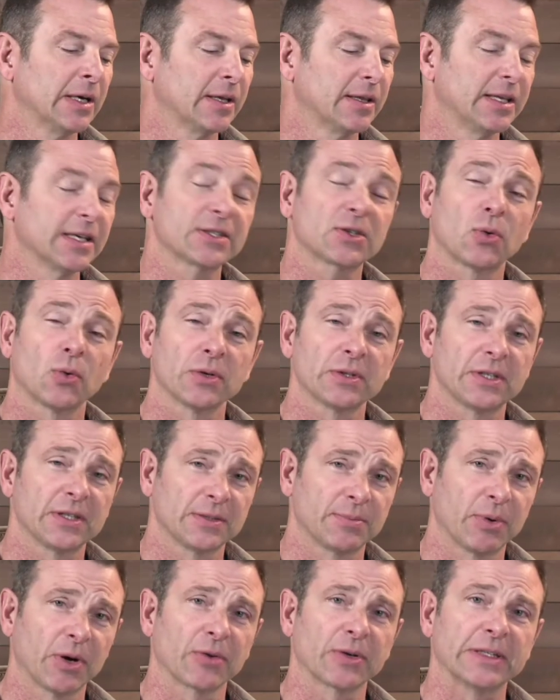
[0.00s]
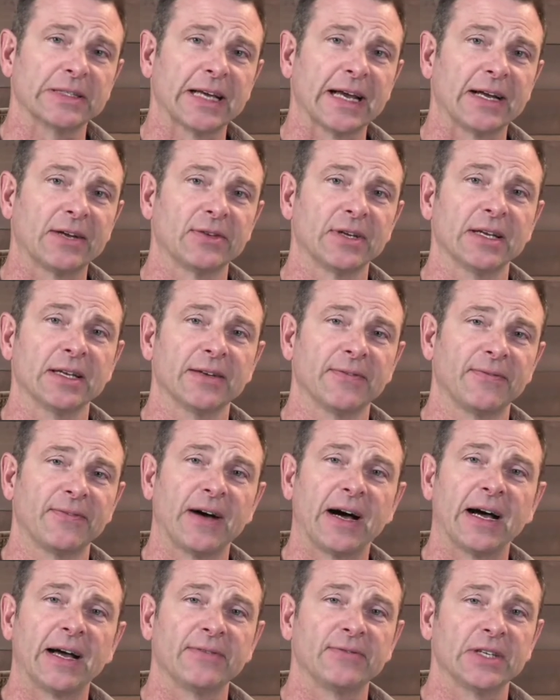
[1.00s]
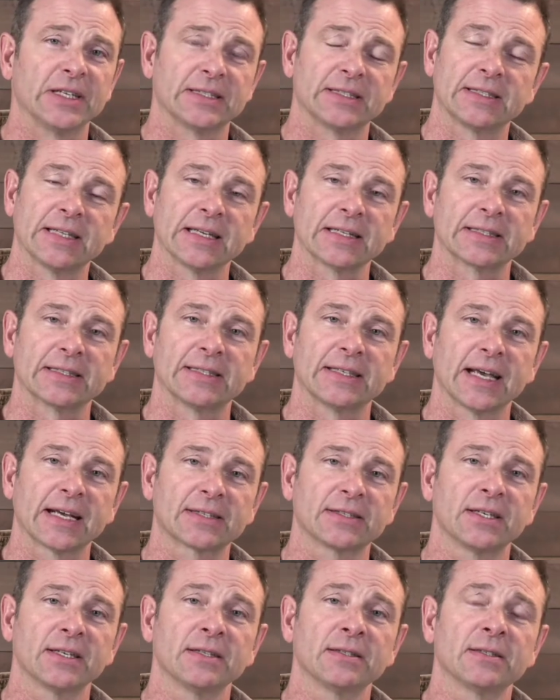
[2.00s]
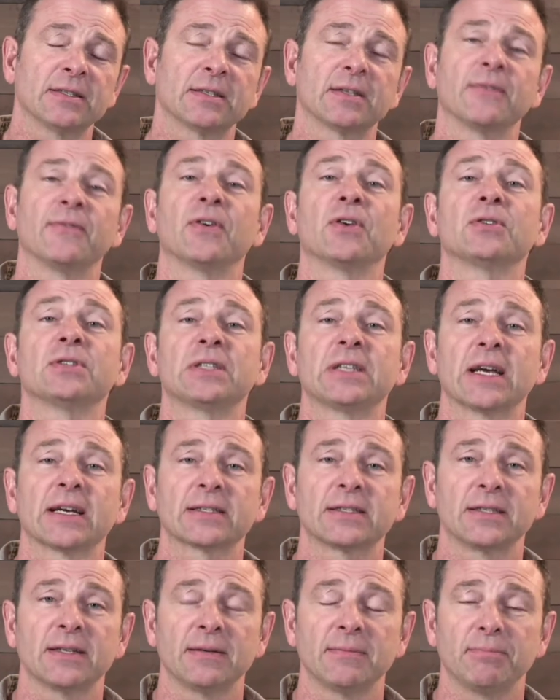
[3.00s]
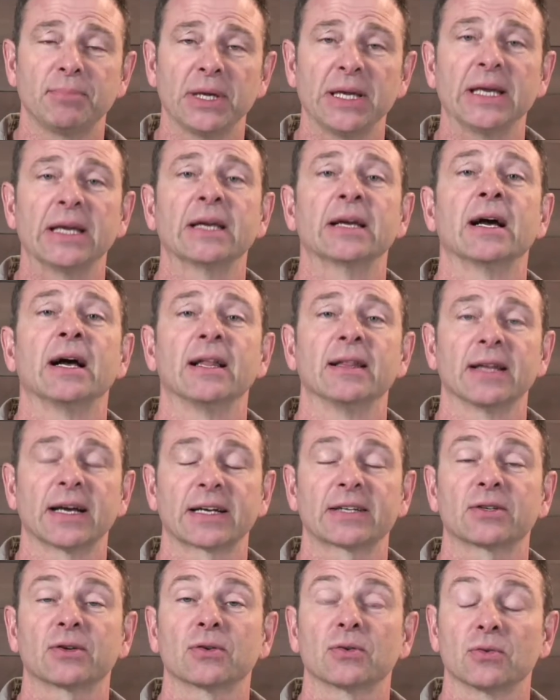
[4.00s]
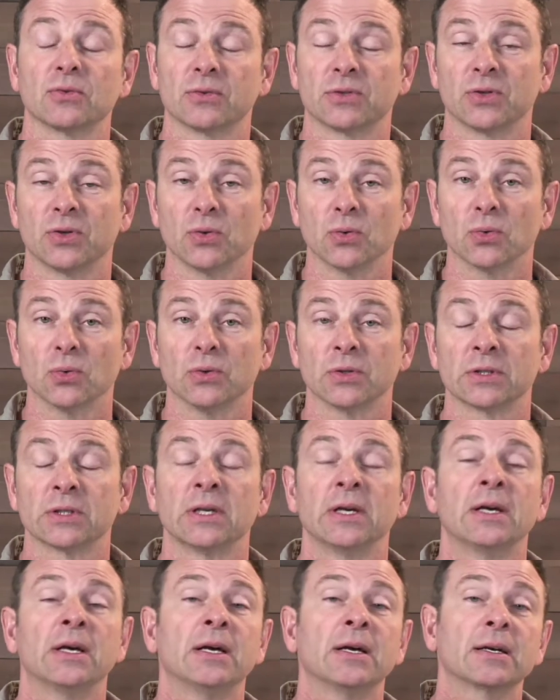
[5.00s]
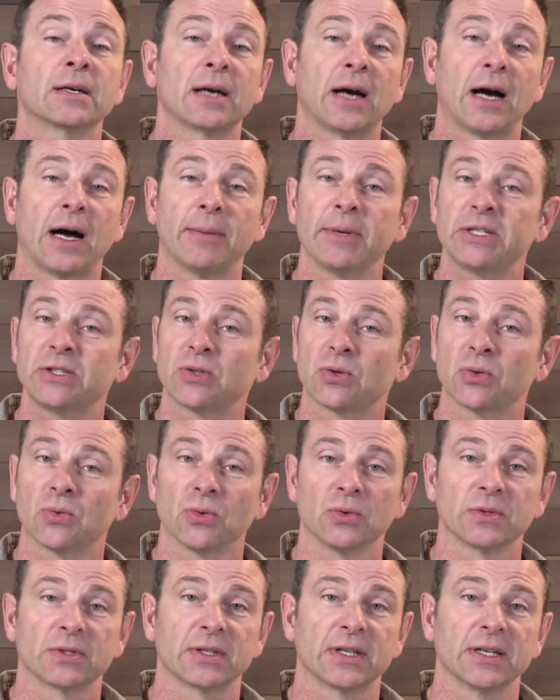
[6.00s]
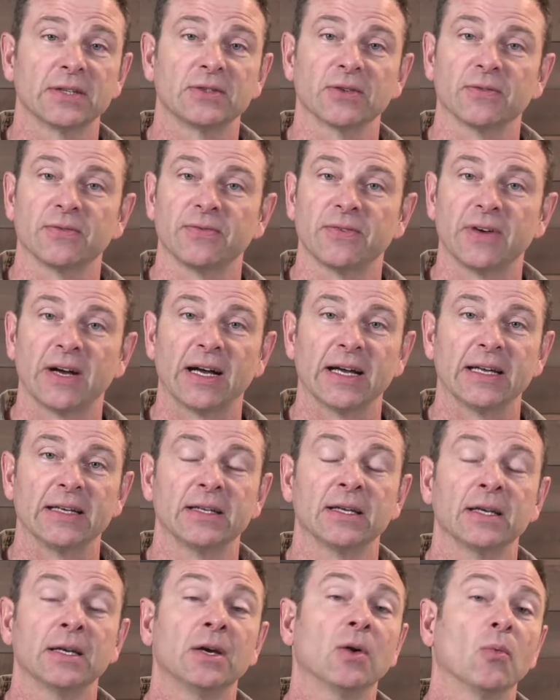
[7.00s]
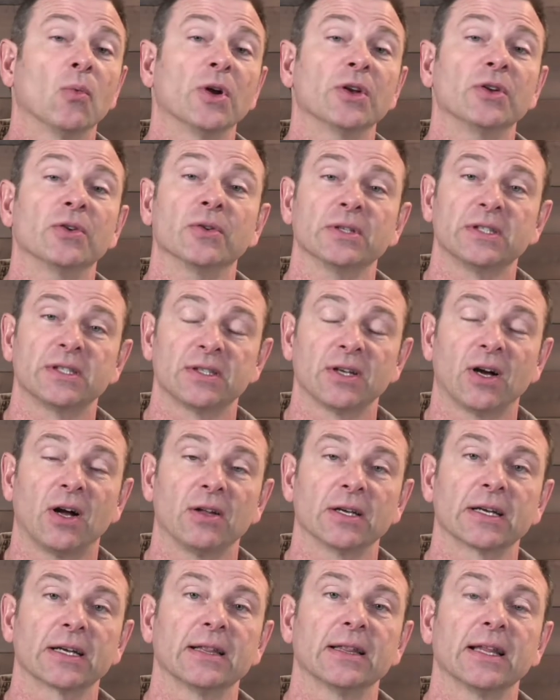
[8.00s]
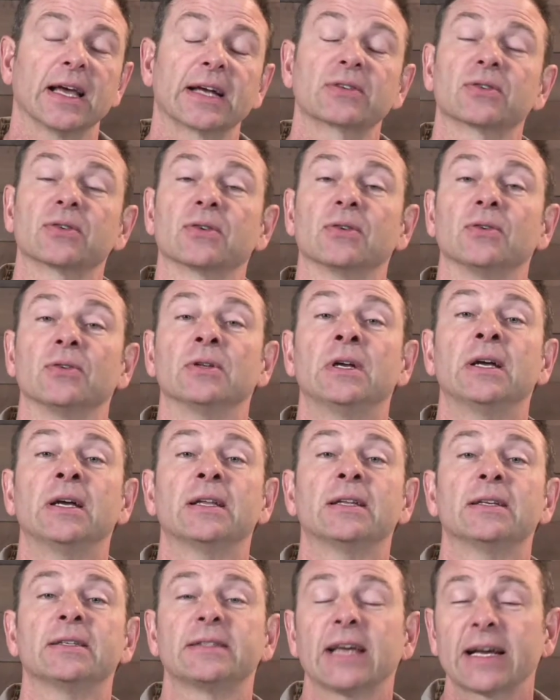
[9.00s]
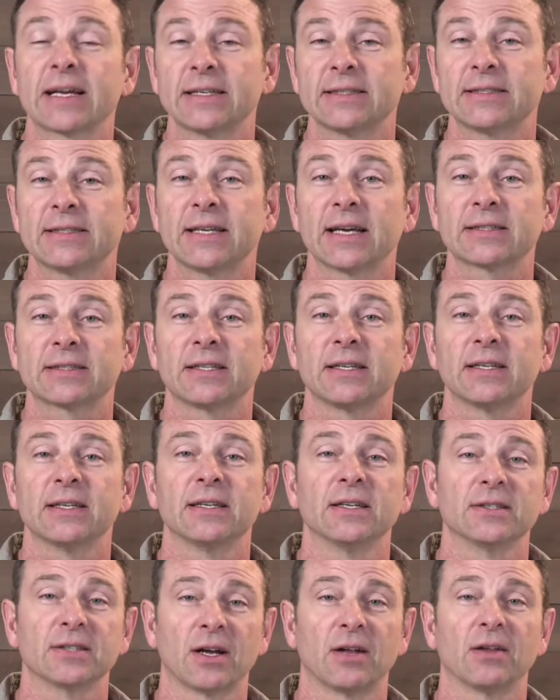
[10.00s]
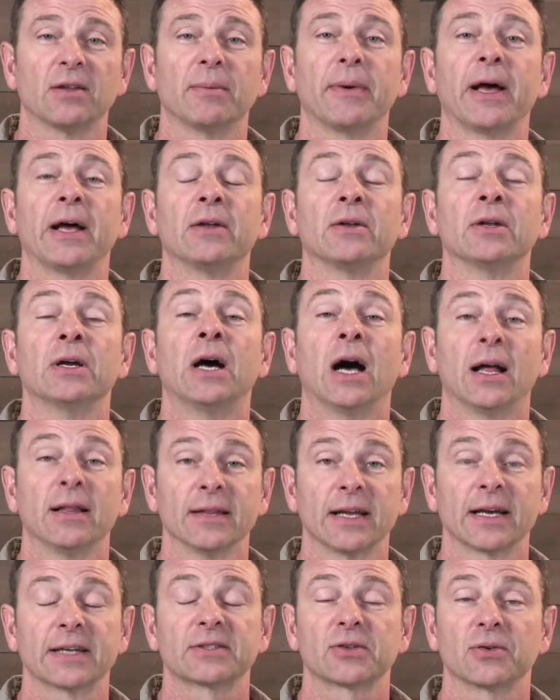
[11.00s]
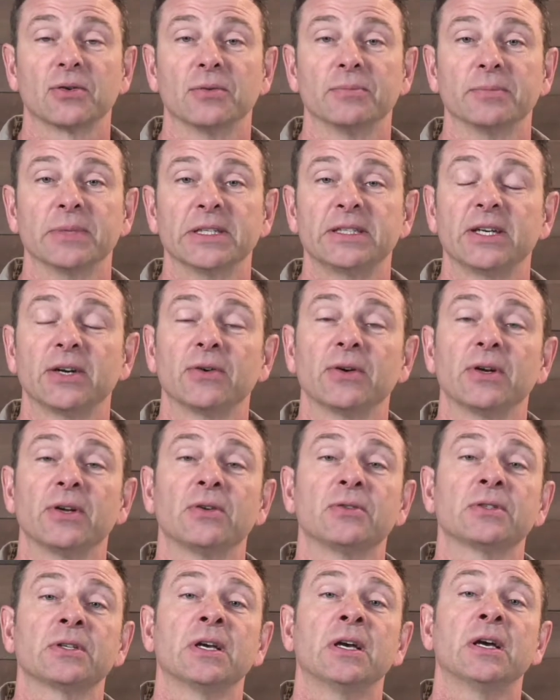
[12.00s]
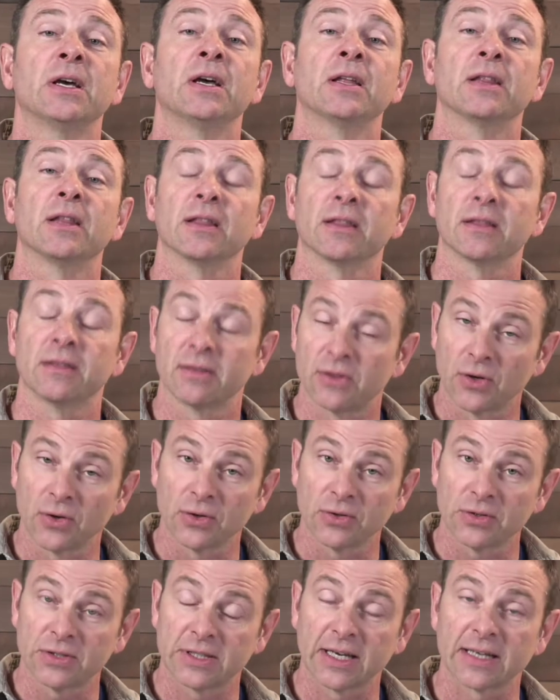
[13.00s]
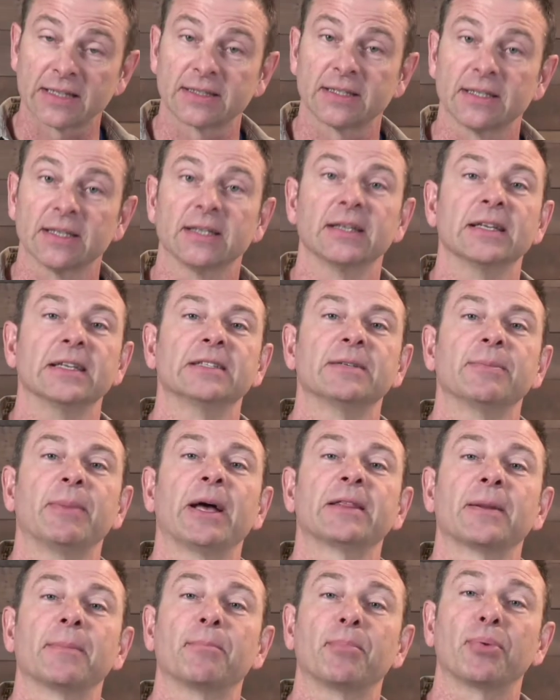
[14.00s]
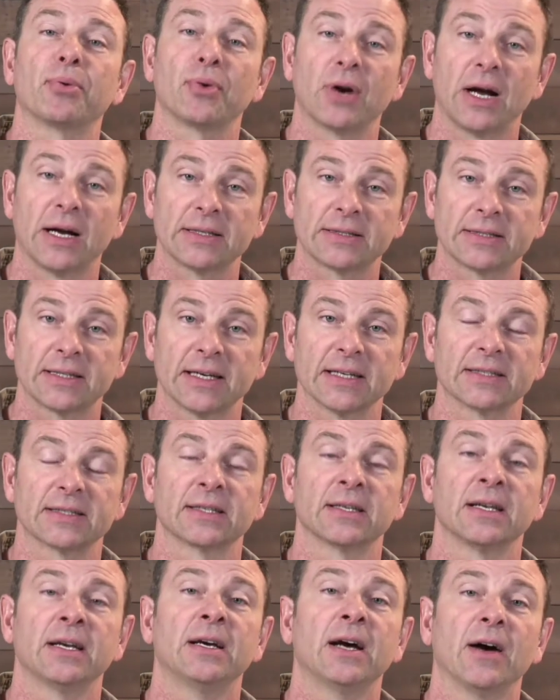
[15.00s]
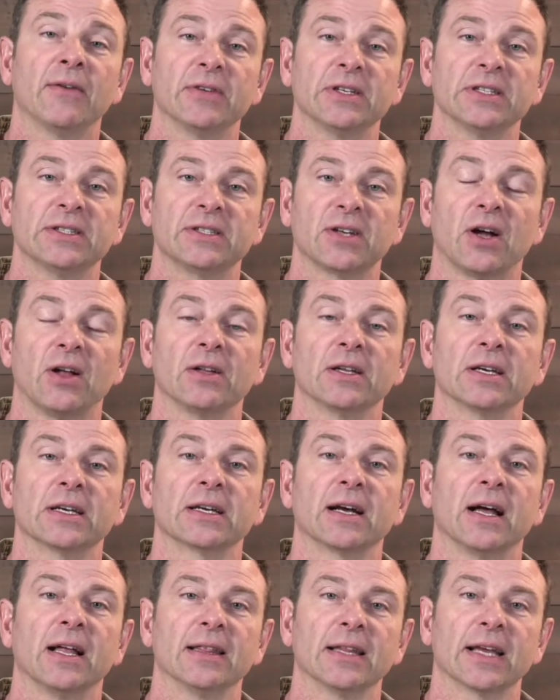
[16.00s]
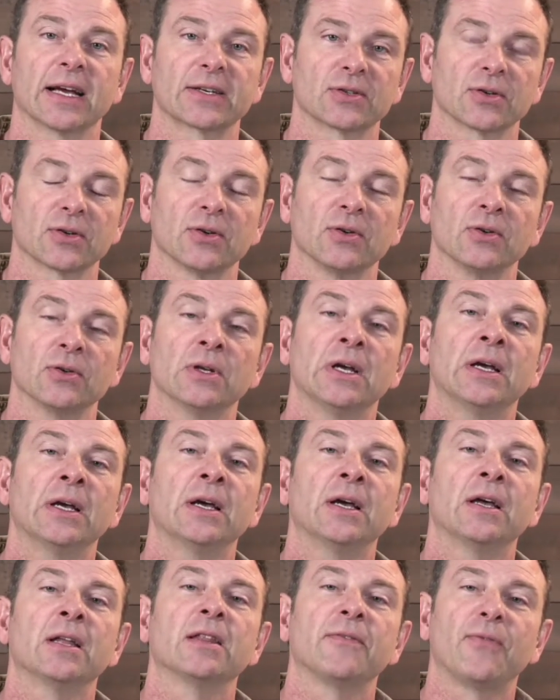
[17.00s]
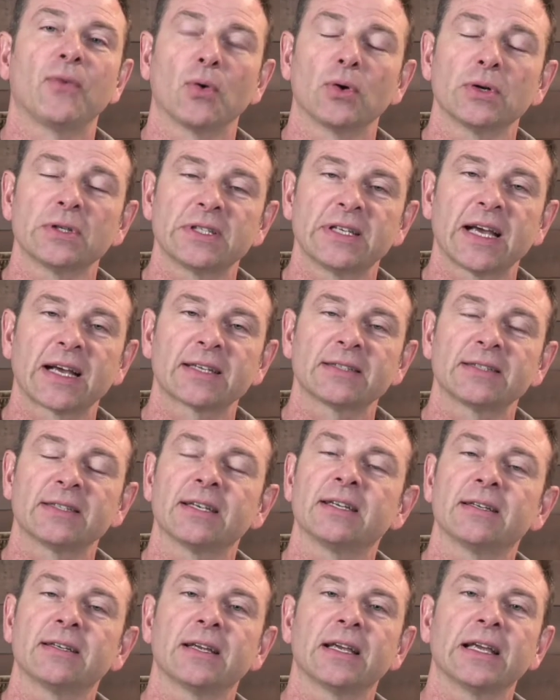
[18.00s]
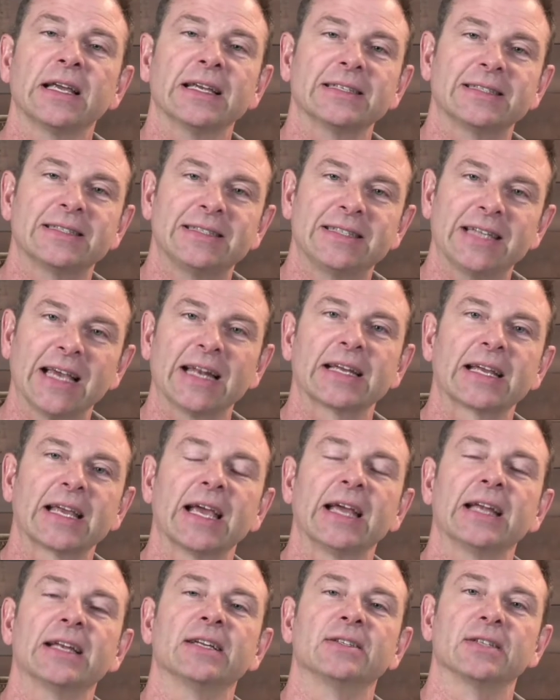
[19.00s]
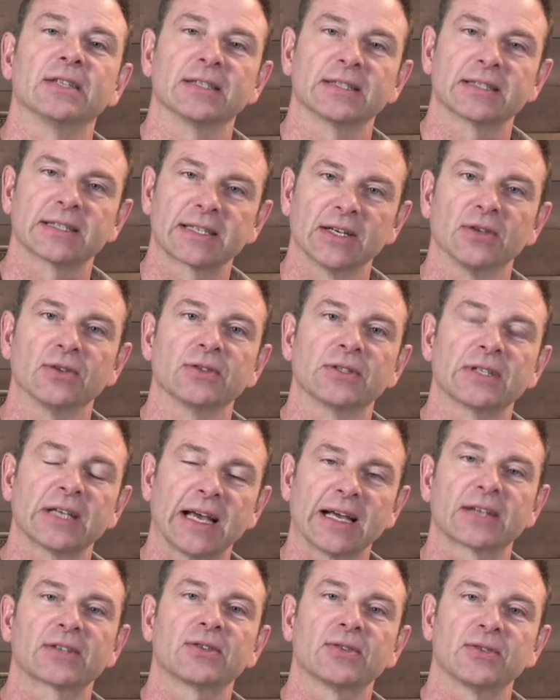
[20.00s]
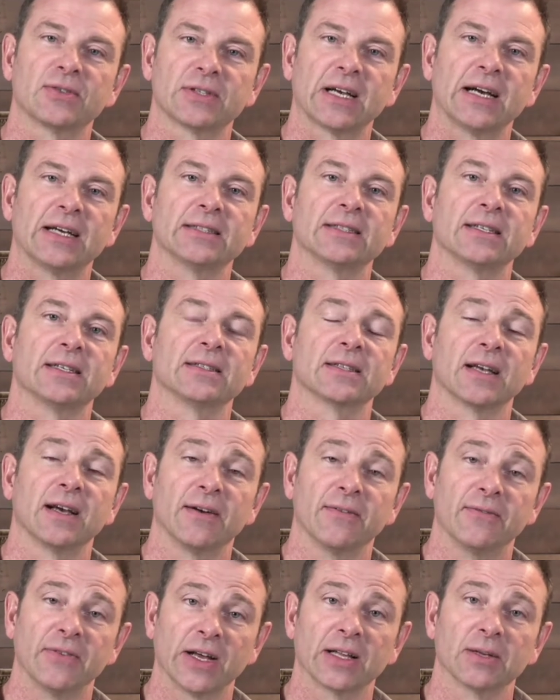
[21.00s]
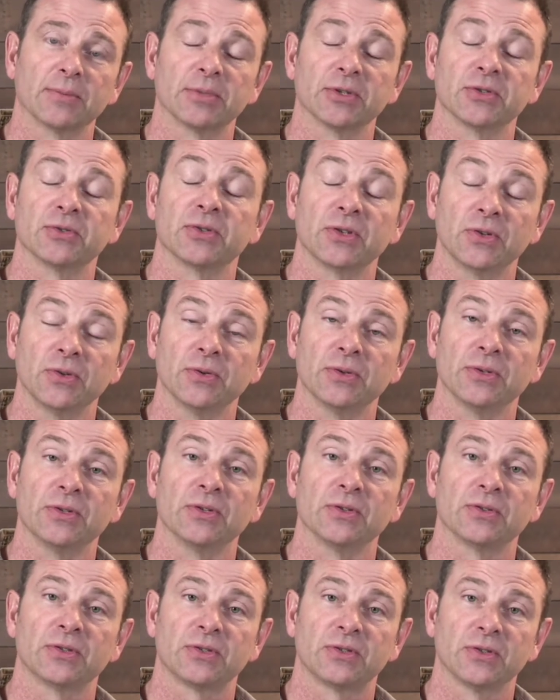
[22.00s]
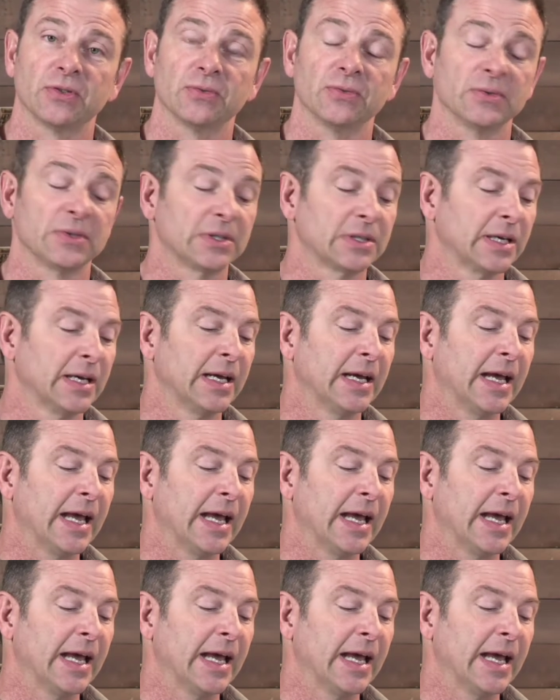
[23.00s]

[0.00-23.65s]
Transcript: This course is broken down into five distinct sections, the first section being electrical tools, common tools that you'll find when you're installing electrical. The second section is all about electrical materials. The third section is about the process of installing electrical. The fourth section is dedicated to skills exercises available to you and your students.